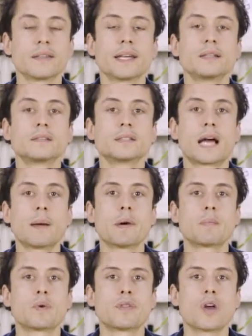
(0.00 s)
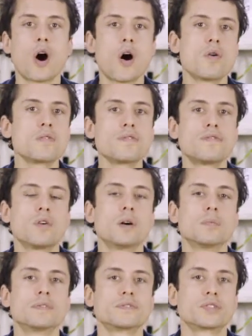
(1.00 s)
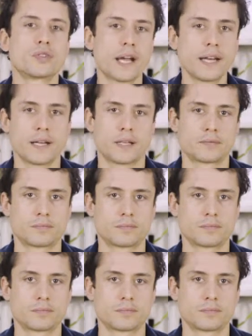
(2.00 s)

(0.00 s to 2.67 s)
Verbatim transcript: and then come up with your own form of training.